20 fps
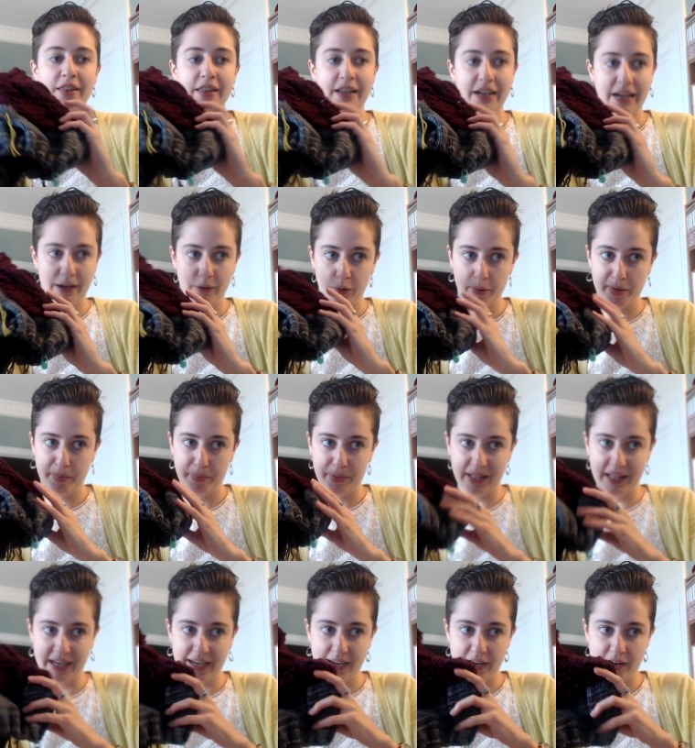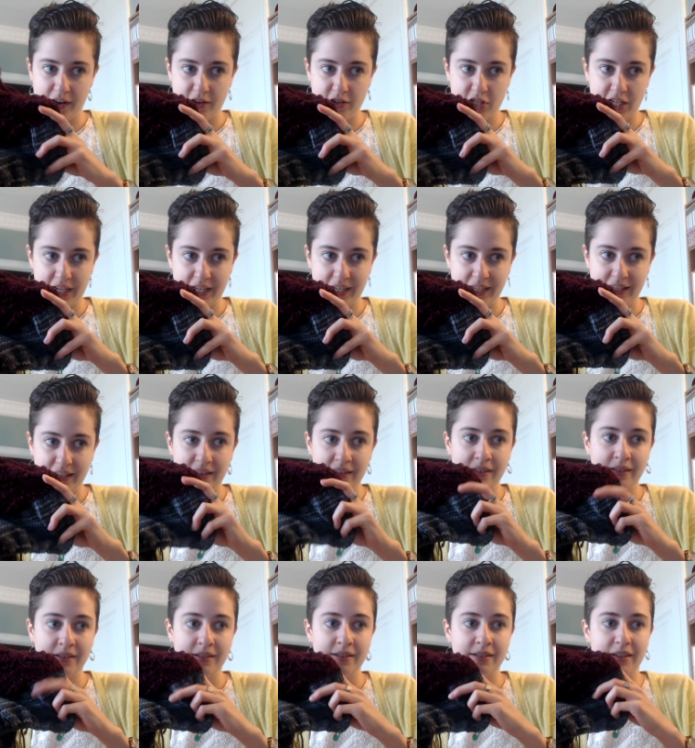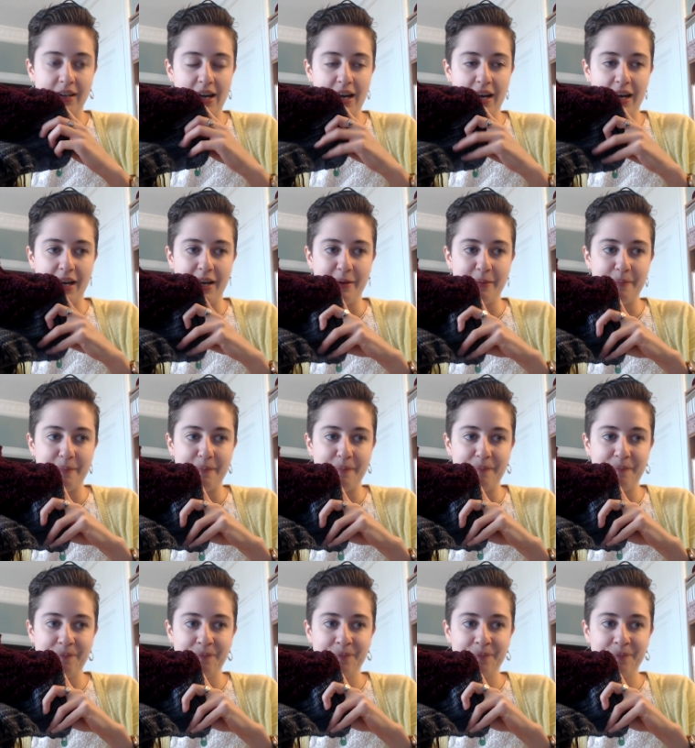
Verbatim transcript: that I will be playing yarn chicken. Um,